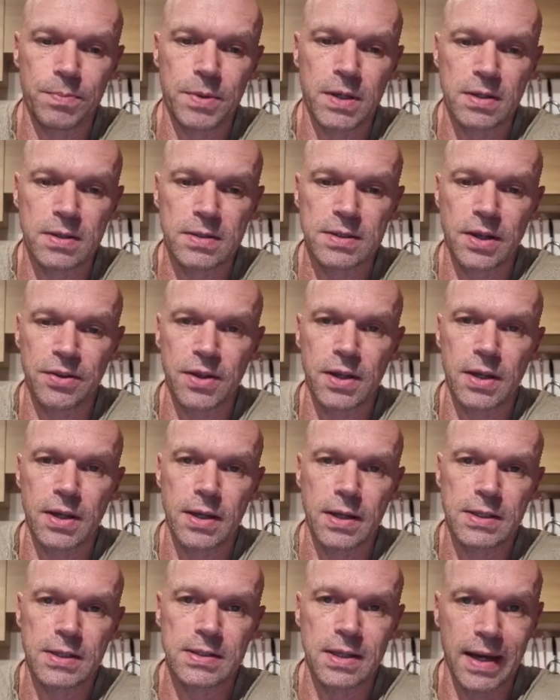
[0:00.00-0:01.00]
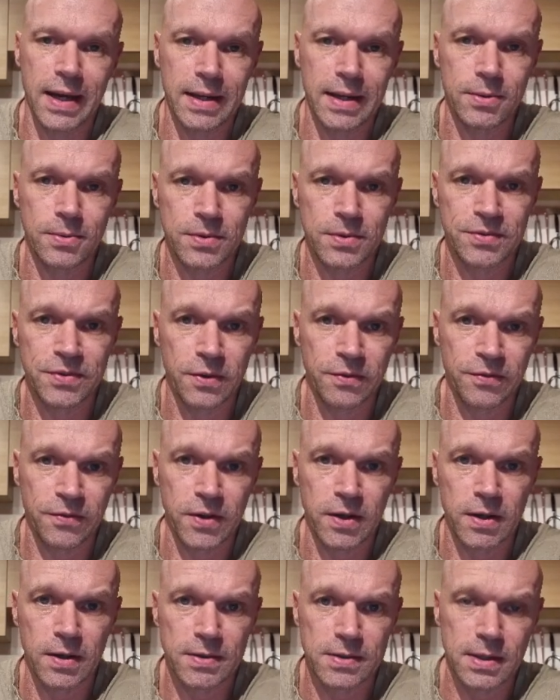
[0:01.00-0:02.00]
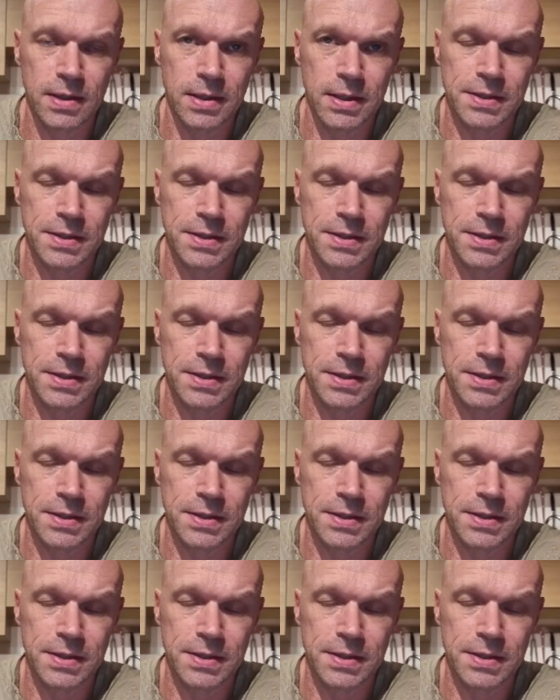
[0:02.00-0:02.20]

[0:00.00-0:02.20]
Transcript: because I think he's nailed for at